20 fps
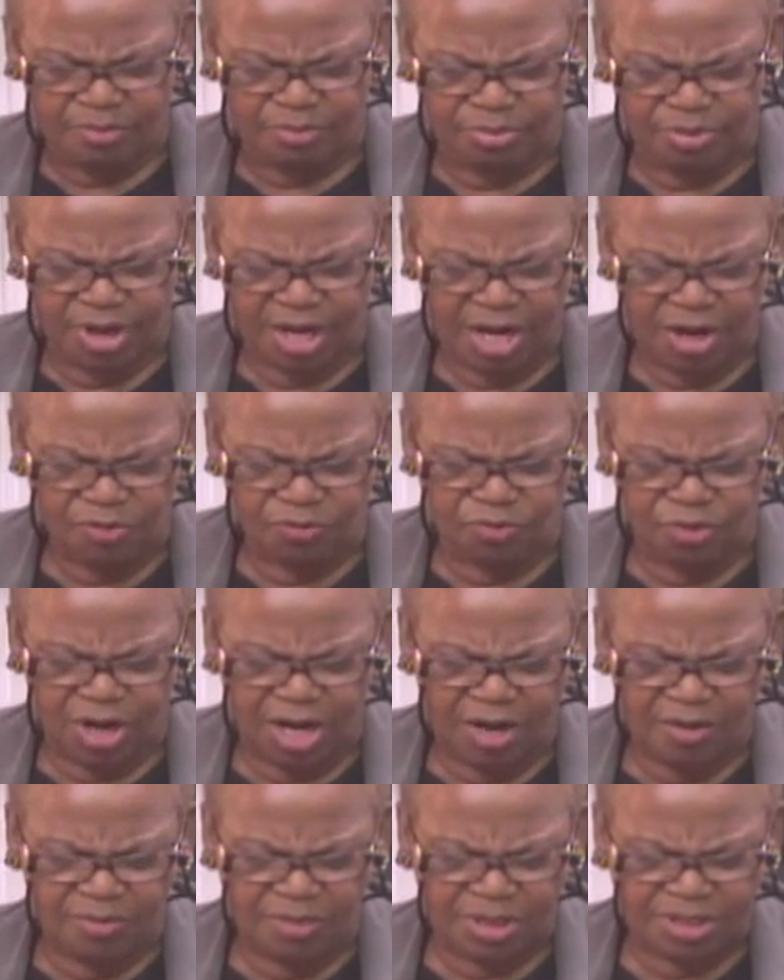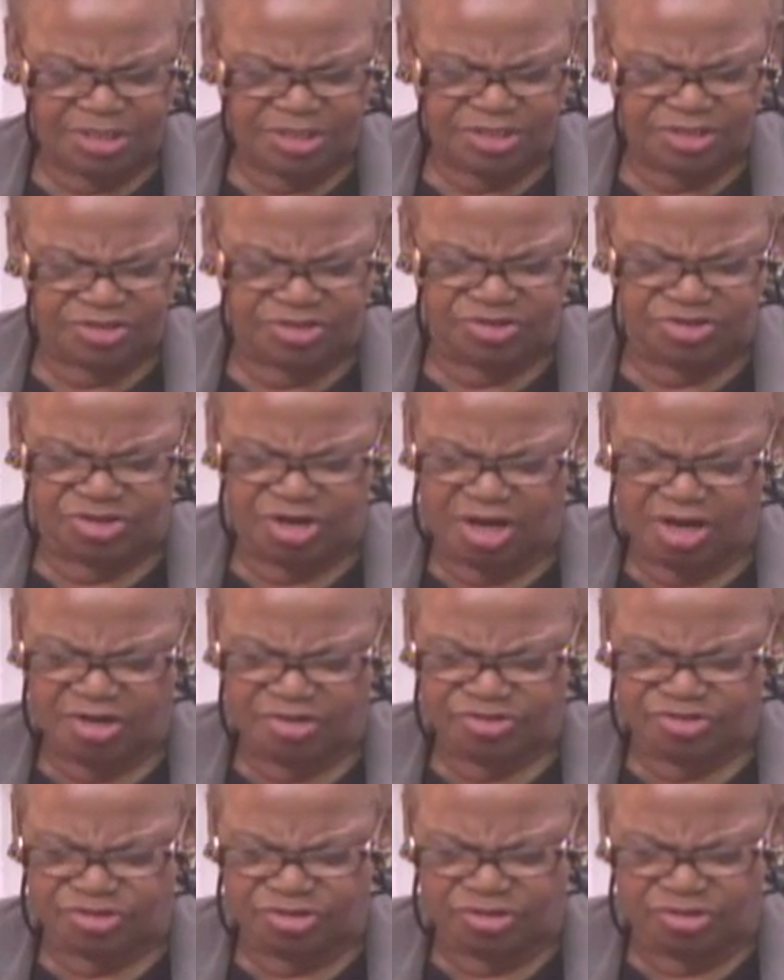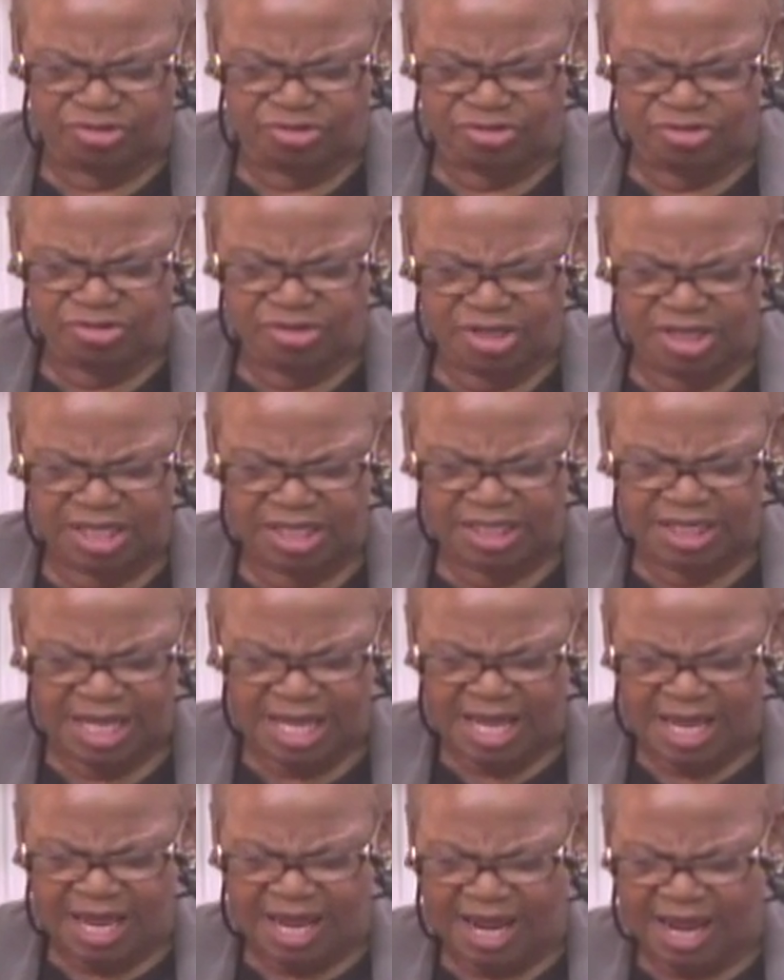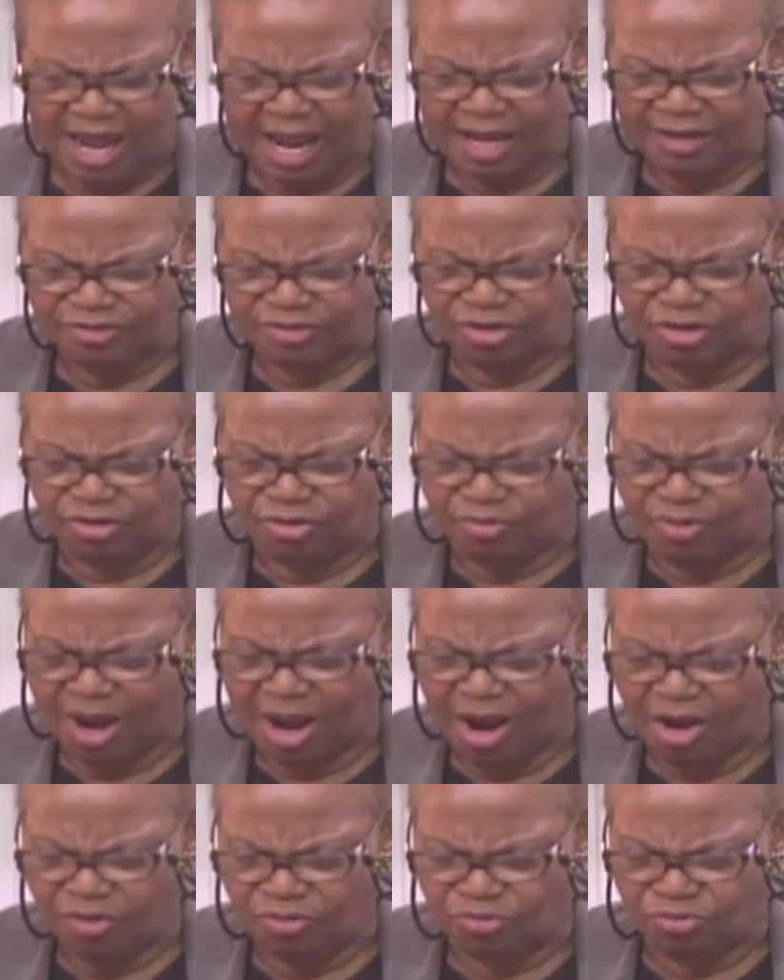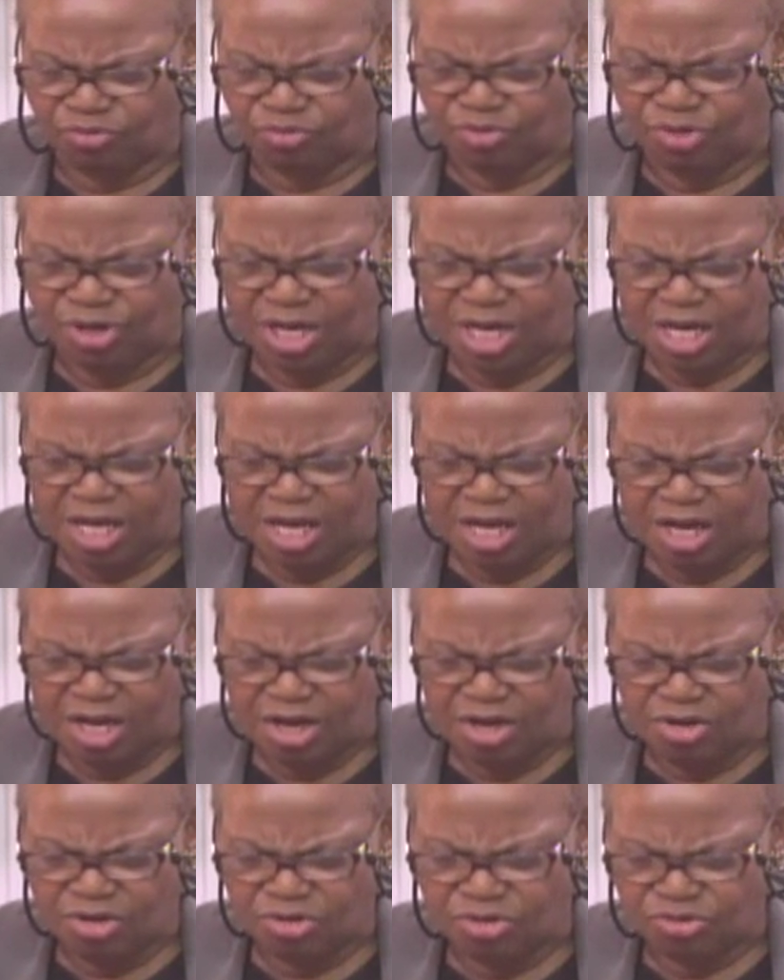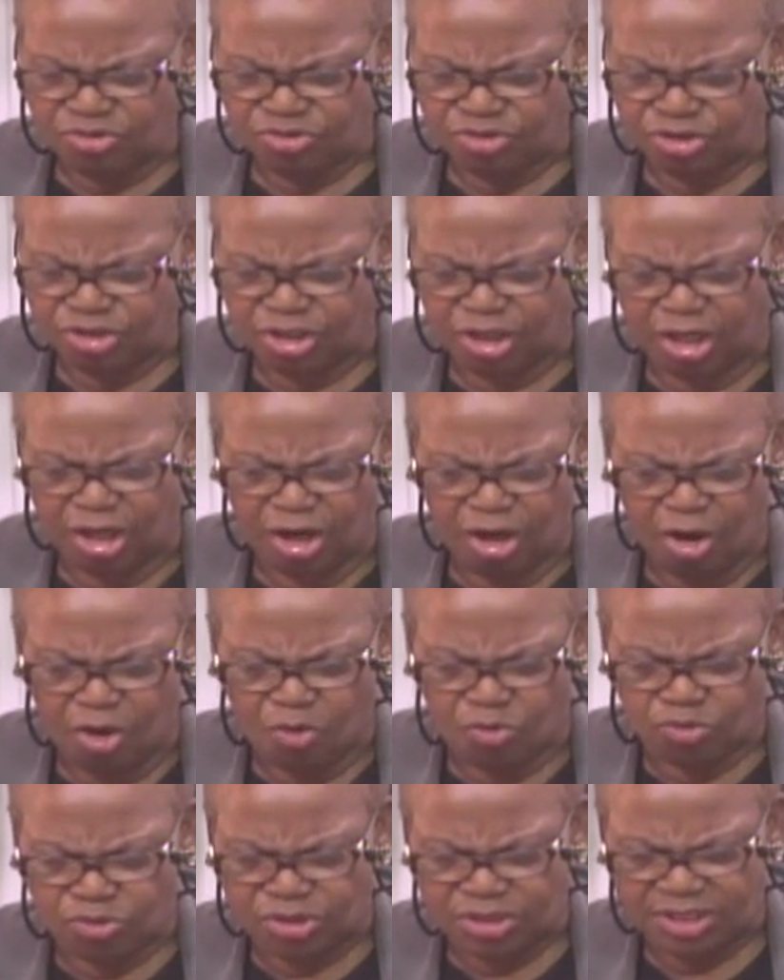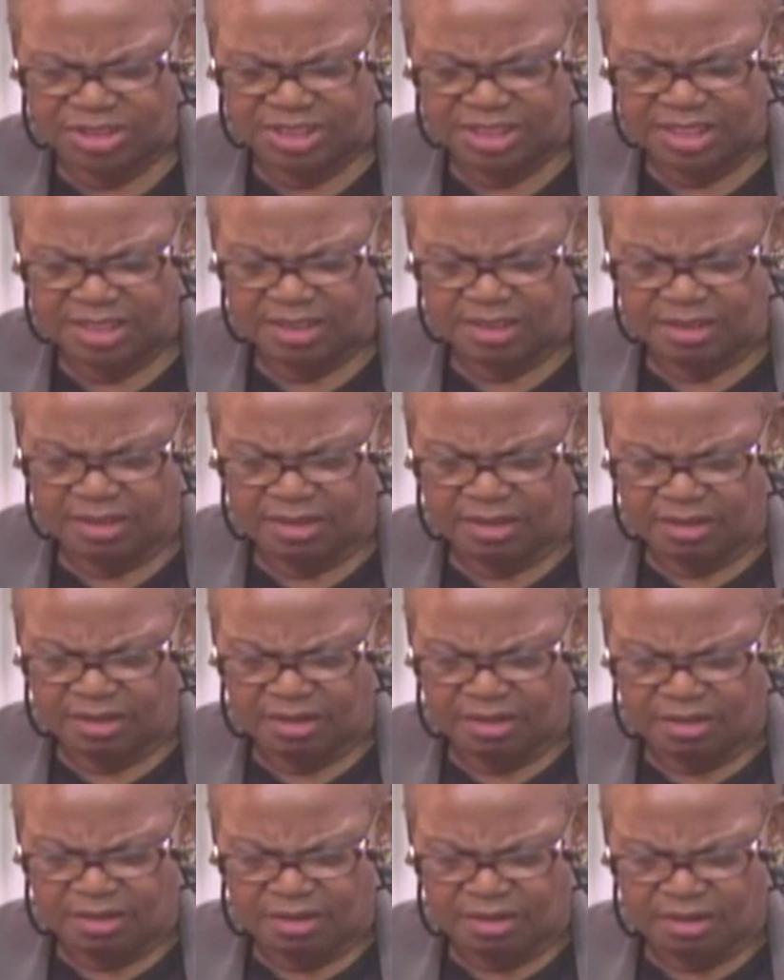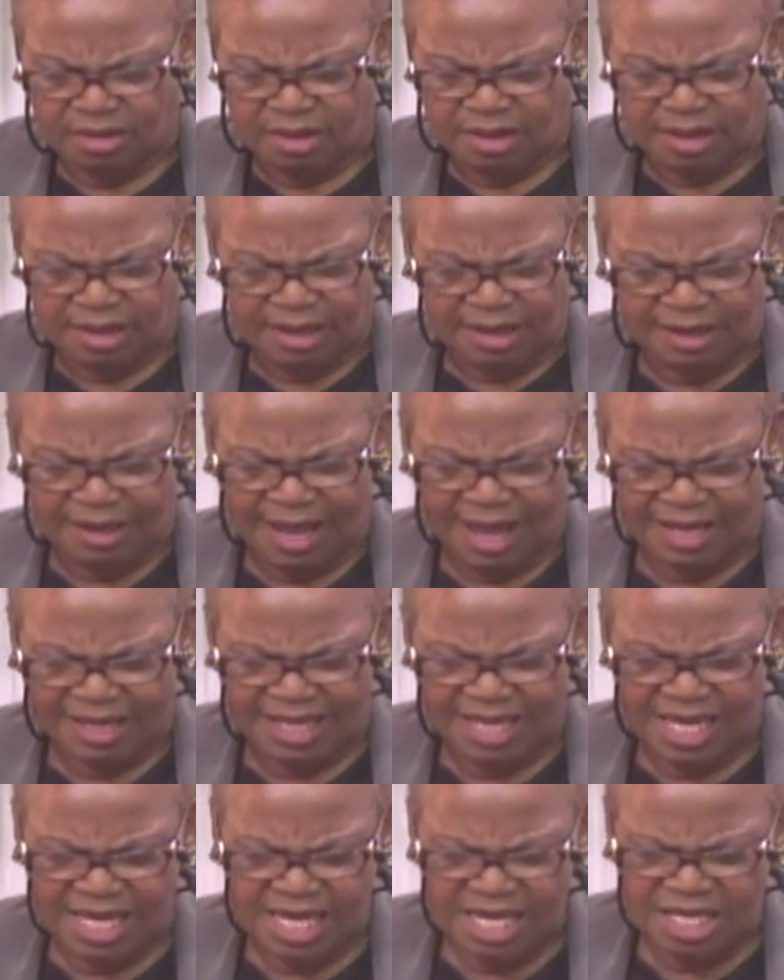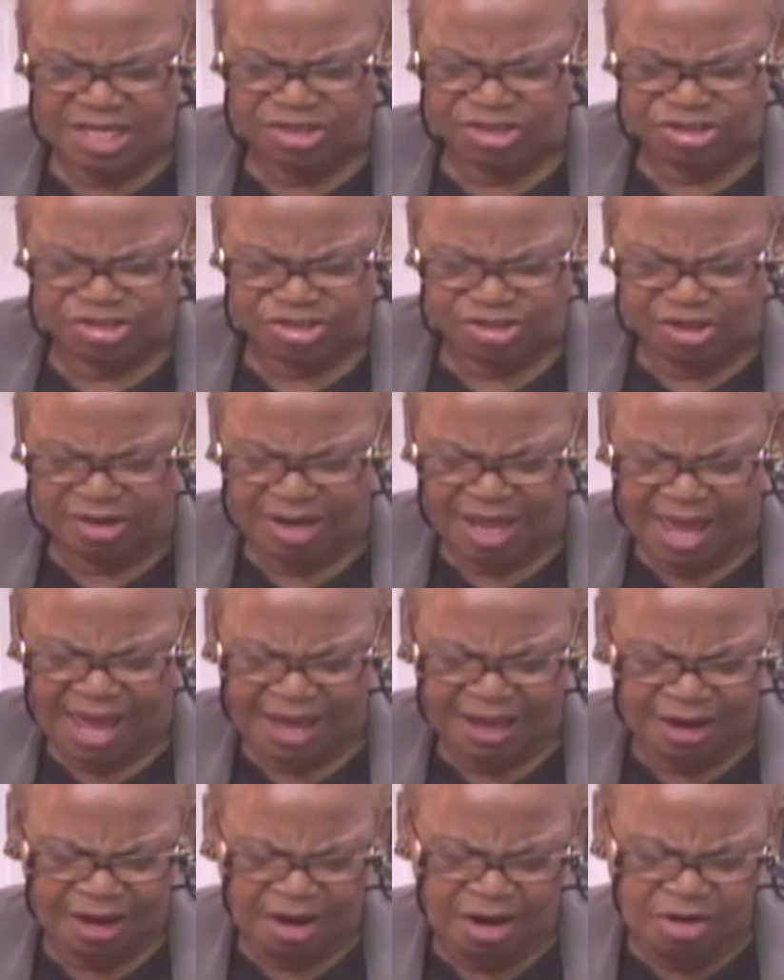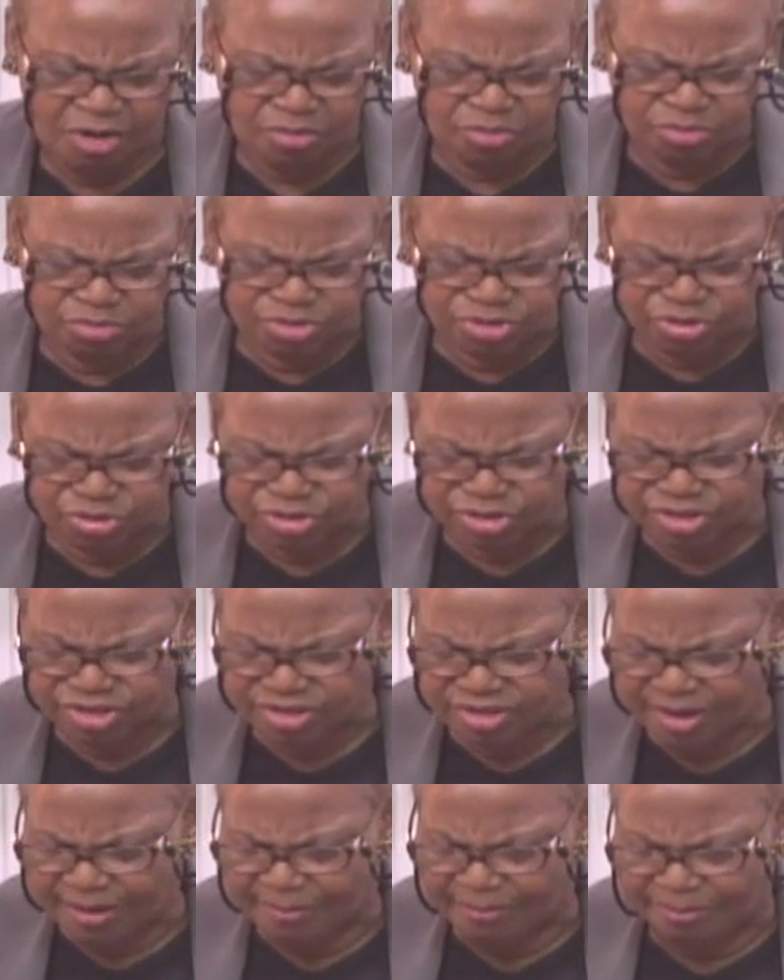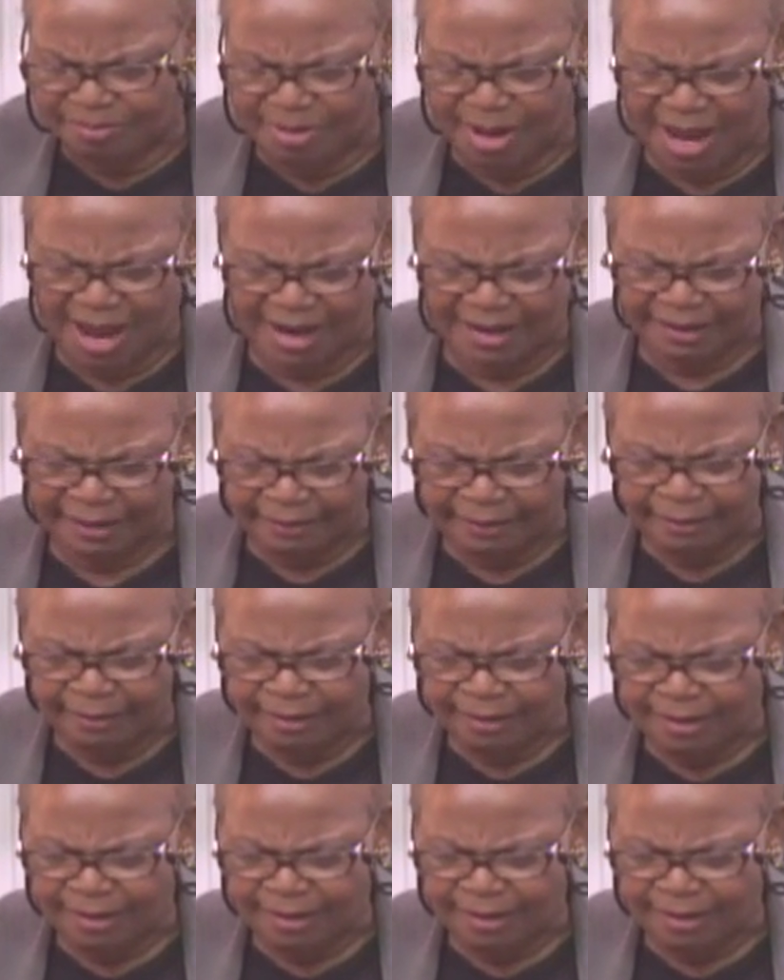Br'er Rabbit starts looking at the ground real close. like he's Sherlock Holmes or somebody.